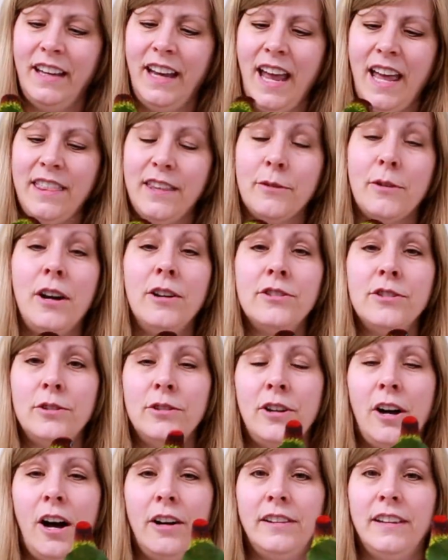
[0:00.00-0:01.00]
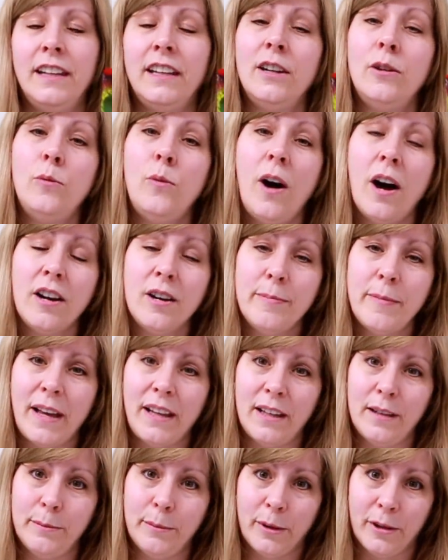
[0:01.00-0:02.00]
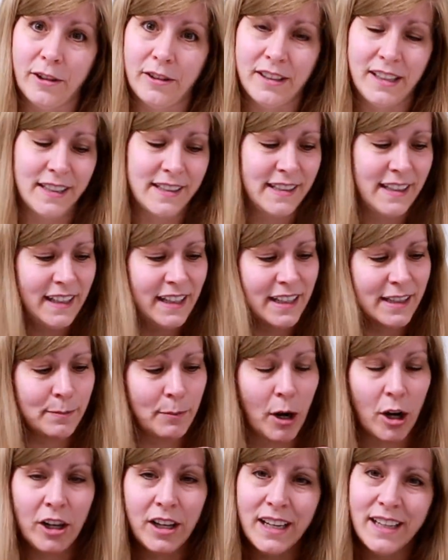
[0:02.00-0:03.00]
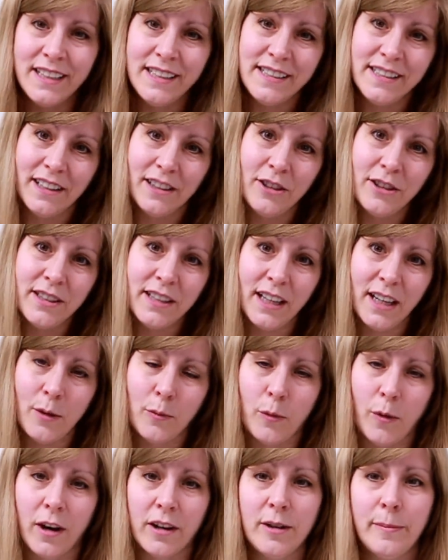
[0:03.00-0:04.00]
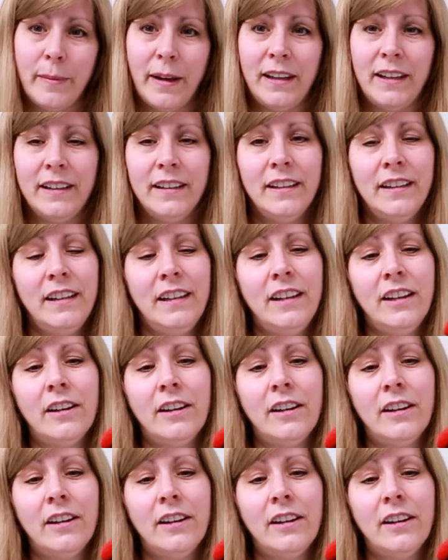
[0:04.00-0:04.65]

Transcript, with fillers: And they're also called little watermelon bird because see his markings? He looks like a watermelon.